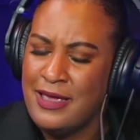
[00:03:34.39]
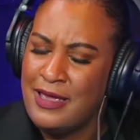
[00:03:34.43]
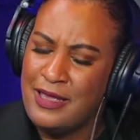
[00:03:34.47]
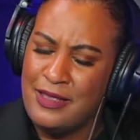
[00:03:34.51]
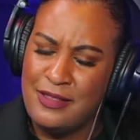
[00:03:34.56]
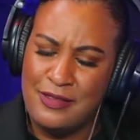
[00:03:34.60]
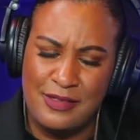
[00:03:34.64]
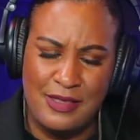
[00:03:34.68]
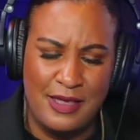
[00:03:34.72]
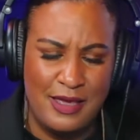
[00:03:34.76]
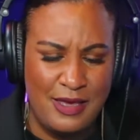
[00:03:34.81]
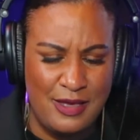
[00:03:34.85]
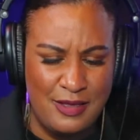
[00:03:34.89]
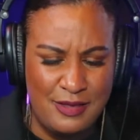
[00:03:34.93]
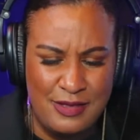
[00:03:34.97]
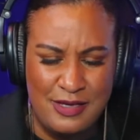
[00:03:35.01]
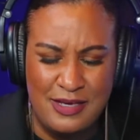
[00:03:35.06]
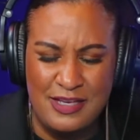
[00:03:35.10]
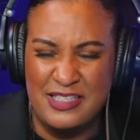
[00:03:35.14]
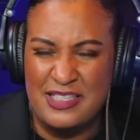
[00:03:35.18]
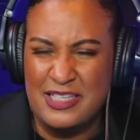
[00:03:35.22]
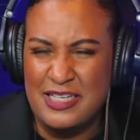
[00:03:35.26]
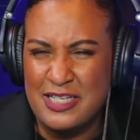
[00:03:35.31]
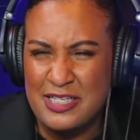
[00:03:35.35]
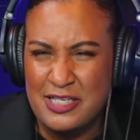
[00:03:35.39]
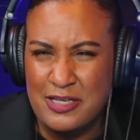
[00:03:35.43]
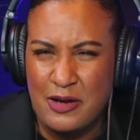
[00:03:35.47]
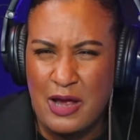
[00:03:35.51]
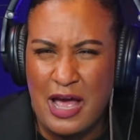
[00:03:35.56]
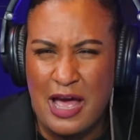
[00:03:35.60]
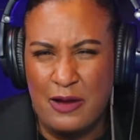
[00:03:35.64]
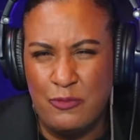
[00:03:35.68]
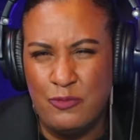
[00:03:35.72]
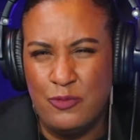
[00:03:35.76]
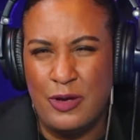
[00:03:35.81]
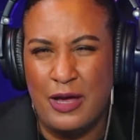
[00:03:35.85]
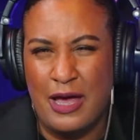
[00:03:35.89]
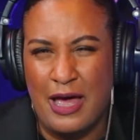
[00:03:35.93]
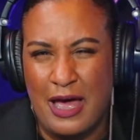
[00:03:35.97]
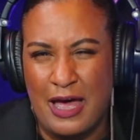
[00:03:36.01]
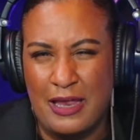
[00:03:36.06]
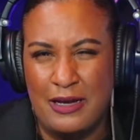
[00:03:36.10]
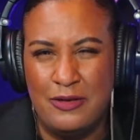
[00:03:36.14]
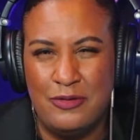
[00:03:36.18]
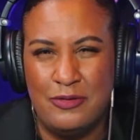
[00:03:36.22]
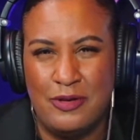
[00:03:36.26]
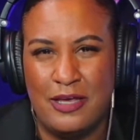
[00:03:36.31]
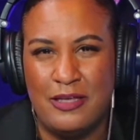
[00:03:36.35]
Is the attention?
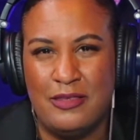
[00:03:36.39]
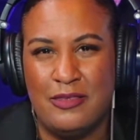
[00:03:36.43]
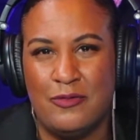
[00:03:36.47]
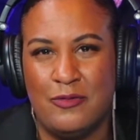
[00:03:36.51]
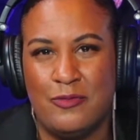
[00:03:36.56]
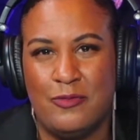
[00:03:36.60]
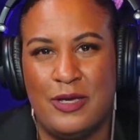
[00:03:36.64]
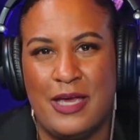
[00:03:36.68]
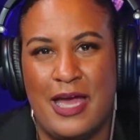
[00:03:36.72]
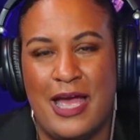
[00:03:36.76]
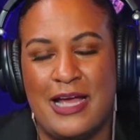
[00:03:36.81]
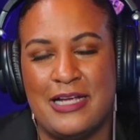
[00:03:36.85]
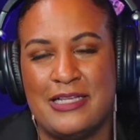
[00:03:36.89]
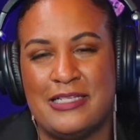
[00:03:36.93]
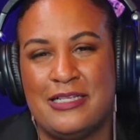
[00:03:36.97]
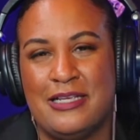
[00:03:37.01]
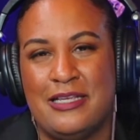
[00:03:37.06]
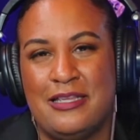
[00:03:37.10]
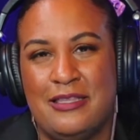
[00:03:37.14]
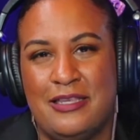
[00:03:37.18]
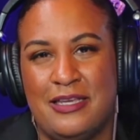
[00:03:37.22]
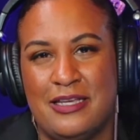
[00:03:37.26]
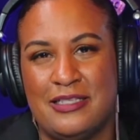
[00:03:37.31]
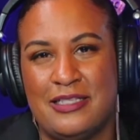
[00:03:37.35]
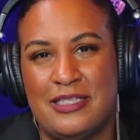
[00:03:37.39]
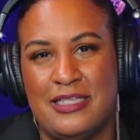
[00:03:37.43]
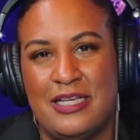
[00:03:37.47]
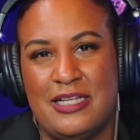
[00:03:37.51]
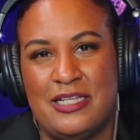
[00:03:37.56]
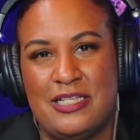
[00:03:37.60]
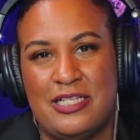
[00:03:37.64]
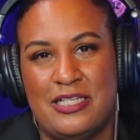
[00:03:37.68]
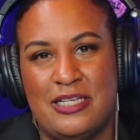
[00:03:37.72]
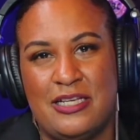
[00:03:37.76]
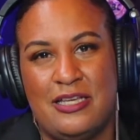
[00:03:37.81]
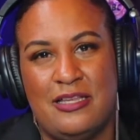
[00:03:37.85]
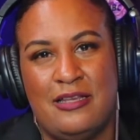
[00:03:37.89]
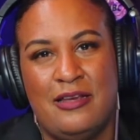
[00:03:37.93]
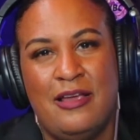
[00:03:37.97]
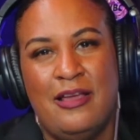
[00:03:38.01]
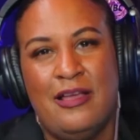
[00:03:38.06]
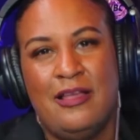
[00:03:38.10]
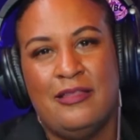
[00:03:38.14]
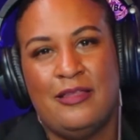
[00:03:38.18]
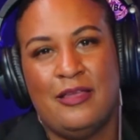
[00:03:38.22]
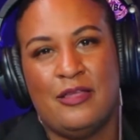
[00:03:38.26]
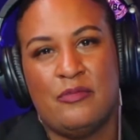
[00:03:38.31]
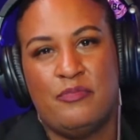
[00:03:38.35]
How do you like the reaction, the attention
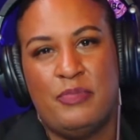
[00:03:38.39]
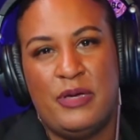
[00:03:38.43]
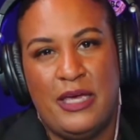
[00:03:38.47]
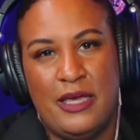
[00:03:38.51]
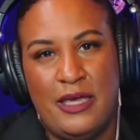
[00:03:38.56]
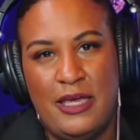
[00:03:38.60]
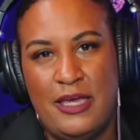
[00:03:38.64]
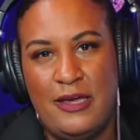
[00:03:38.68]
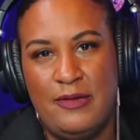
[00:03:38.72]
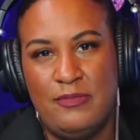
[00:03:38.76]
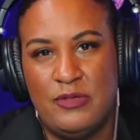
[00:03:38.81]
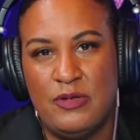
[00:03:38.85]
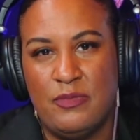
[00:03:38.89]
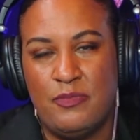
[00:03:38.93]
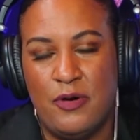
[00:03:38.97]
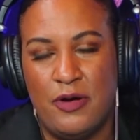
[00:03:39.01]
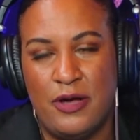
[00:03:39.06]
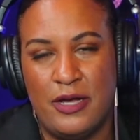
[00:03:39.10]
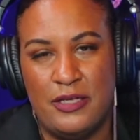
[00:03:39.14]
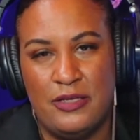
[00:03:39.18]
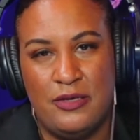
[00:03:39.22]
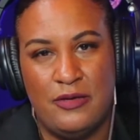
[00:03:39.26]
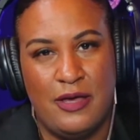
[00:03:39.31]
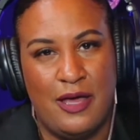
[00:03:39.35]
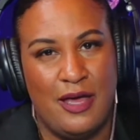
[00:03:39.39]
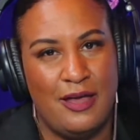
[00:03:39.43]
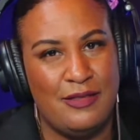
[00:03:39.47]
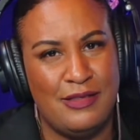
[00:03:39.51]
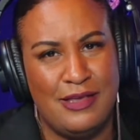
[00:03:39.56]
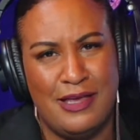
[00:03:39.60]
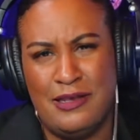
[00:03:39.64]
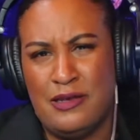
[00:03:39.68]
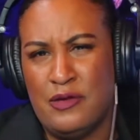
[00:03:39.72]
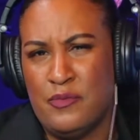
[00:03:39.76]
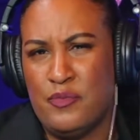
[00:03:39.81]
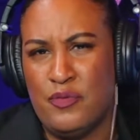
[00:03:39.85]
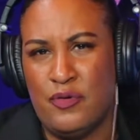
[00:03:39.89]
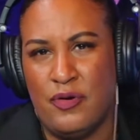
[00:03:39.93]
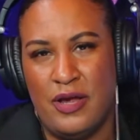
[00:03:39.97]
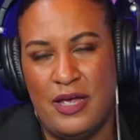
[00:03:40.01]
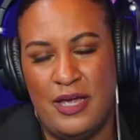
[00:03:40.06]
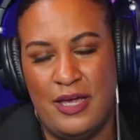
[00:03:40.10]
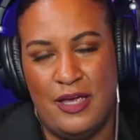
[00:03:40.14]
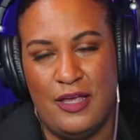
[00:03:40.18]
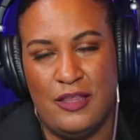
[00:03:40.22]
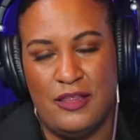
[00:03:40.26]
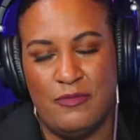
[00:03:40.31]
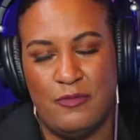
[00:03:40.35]
that's being heaped upon you guys, and the
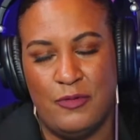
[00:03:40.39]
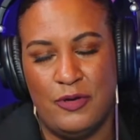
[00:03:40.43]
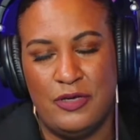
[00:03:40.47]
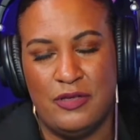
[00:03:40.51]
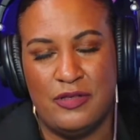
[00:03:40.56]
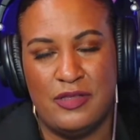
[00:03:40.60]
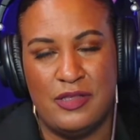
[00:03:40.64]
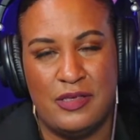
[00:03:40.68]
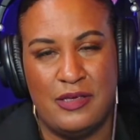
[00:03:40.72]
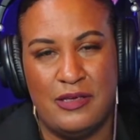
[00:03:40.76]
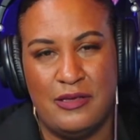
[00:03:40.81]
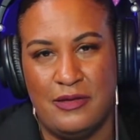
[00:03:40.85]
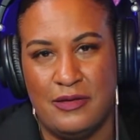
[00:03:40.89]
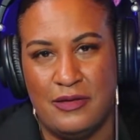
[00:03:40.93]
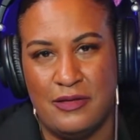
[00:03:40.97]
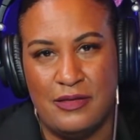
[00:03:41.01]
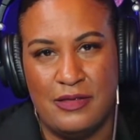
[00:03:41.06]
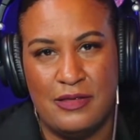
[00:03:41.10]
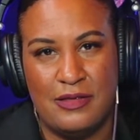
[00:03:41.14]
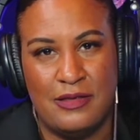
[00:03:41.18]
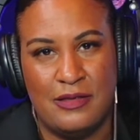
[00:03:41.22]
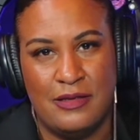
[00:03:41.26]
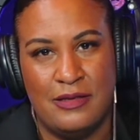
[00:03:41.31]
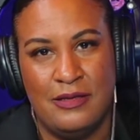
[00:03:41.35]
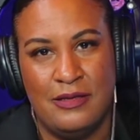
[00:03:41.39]
praise for your skills?